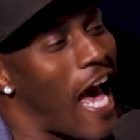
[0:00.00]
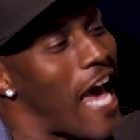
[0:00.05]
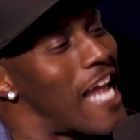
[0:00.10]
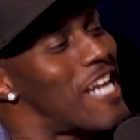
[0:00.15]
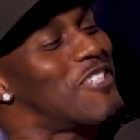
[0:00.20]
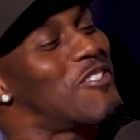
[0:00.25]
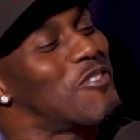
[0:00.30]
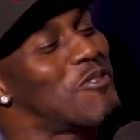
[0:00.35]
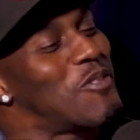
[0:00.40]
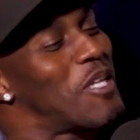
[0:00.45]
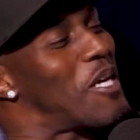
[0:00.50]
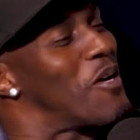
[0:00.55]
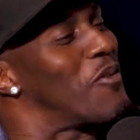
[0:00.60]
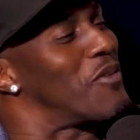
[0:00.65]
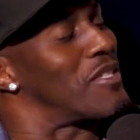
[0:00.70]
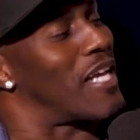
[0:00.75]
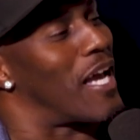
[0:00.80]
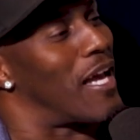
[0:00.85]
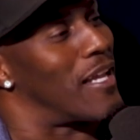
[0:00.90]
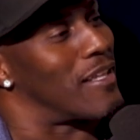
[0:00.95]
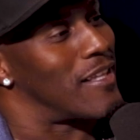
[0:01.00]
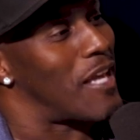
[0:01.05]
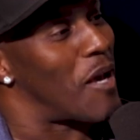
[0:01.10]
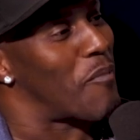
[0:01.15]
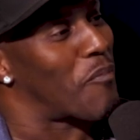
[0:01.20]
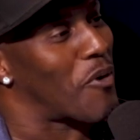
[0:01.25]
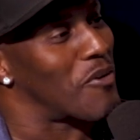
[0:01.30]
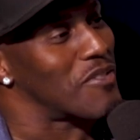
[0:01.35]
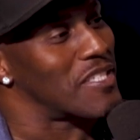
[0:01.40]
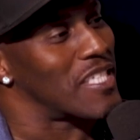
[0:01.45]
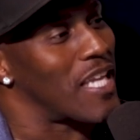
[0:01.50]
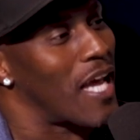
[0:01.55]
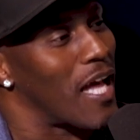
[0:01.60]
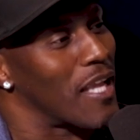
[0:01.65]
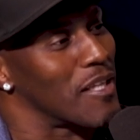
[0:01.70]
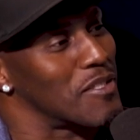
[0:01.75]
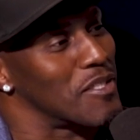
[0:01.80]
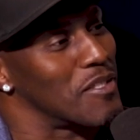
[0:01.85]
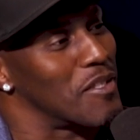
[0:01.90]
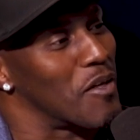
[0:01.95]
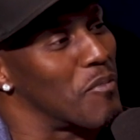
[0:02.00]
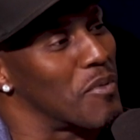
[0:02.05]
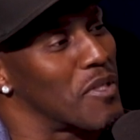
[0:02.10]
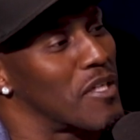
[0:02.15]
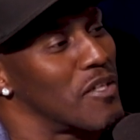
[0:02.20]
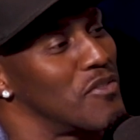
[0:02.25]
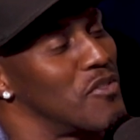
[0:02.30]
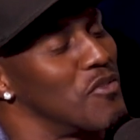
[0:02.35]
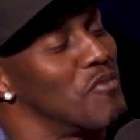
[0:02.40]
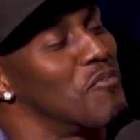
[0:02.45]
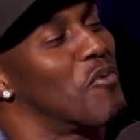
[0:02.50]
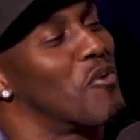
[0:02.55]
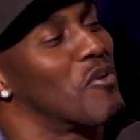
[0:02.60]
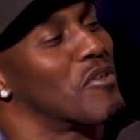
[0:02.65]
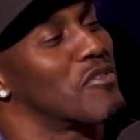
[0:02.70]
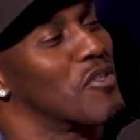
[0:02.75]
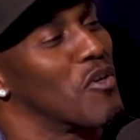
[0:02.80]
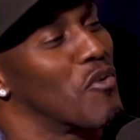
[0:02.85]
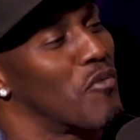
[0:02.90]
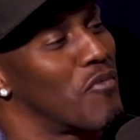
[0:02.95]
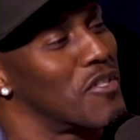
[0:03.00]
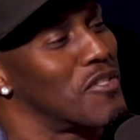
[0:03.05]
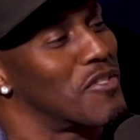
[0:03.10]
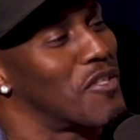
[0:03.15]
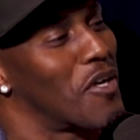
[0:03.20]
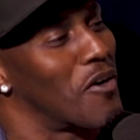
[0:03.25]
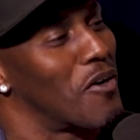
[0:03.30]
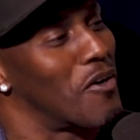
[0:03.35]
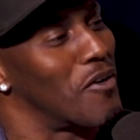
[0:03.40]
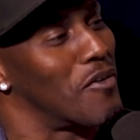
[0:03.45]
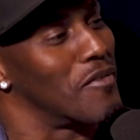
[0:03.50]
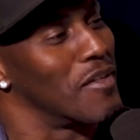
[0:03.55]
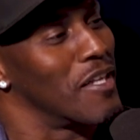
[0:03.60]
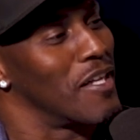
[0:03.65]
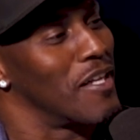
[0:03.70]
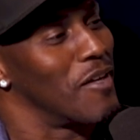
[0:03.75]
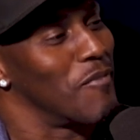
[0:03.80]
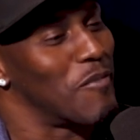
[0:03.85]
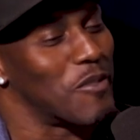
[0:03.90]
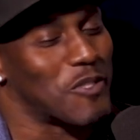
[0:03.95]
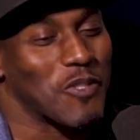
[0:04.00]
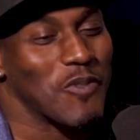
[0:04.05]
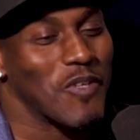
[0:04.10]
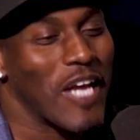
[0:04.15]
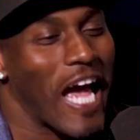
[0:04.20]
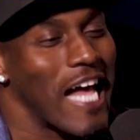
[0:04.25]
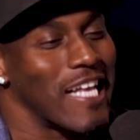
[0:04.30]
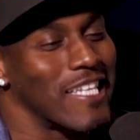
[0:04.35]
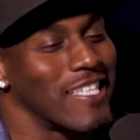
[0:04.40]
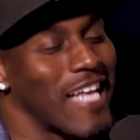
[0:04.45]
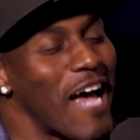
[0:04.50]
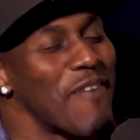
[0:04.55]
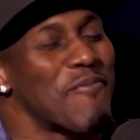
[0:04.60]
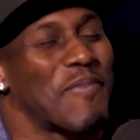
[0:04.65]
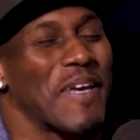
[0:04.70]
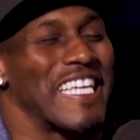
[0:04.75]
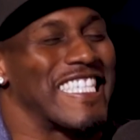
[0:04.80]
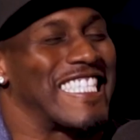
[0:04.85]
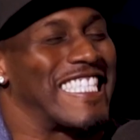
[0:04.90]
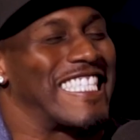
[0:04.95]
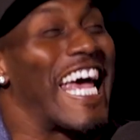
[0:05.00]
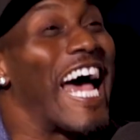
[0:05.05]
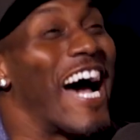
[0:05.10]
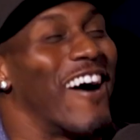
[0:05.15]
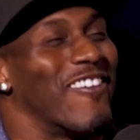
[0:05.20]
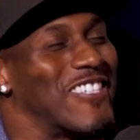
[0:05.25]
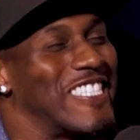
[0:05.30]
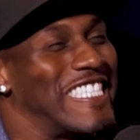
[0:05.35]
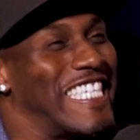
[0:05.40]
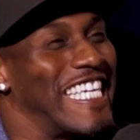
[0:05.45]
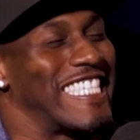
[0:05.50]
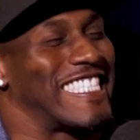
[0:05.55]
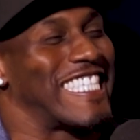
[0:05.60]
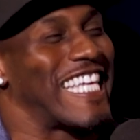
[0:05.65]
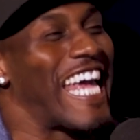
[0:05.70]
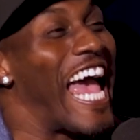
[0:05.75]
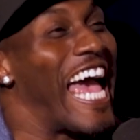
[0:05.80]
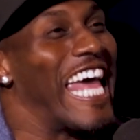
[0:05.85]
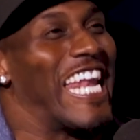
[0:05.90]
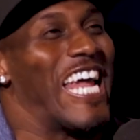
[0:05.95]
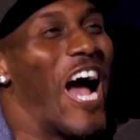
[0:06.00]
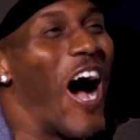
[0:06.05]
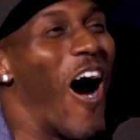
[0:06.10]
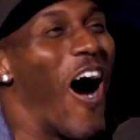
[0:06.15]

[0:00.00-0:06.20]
How did you deal with that personality, though? Because you're more so reserved, but you got, I bet Sapp was just at it